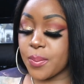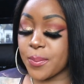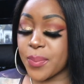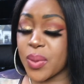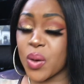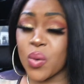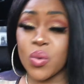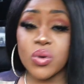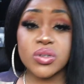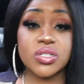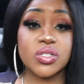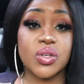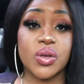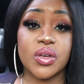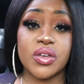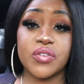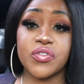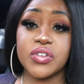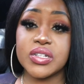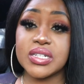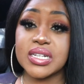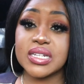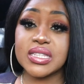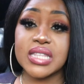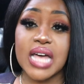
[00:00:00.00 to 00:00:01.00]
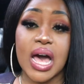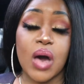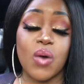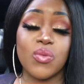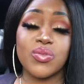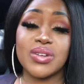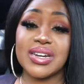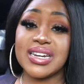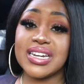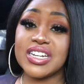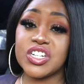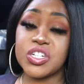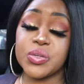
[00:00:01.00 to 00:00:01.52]
but also if he did that I
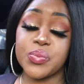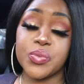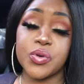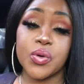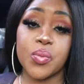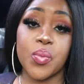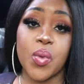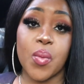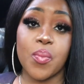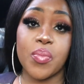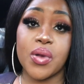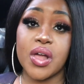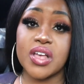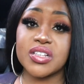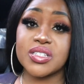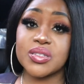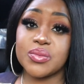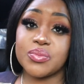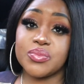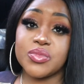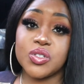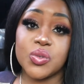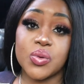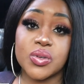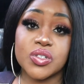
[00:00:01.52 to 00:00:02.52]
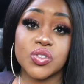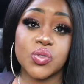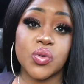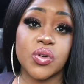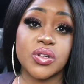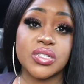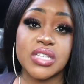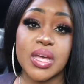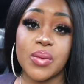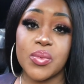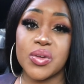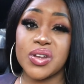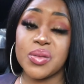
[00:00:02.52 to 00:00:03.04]
would literally put him on blast and do a
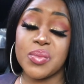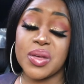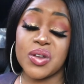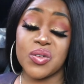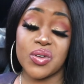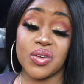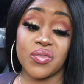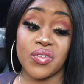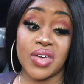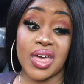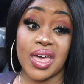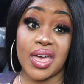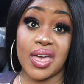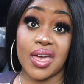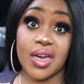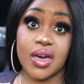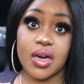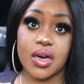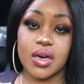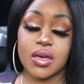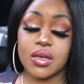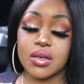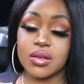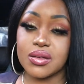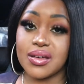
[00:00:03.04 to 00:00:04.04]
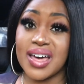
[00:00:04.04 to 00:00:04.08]
story time on him I don't give a heck